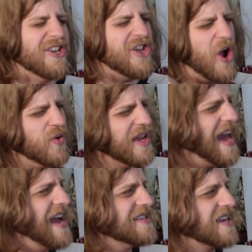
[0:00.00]
know the
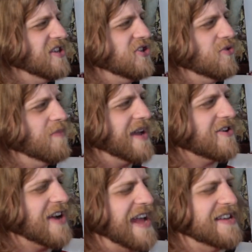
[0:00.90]
guys can do
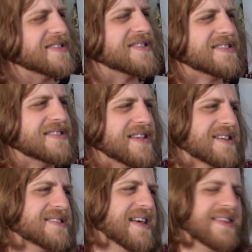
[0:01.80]
better, and it
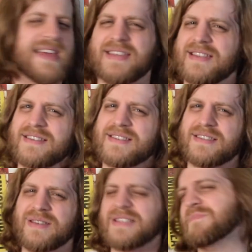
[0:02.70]
sucks that they
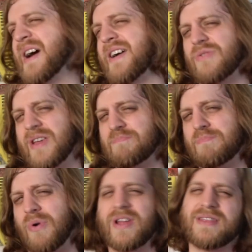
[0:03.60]
didn't, is my only
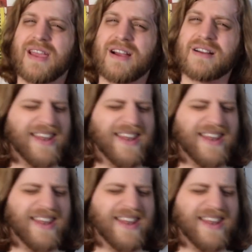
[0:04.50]
point there.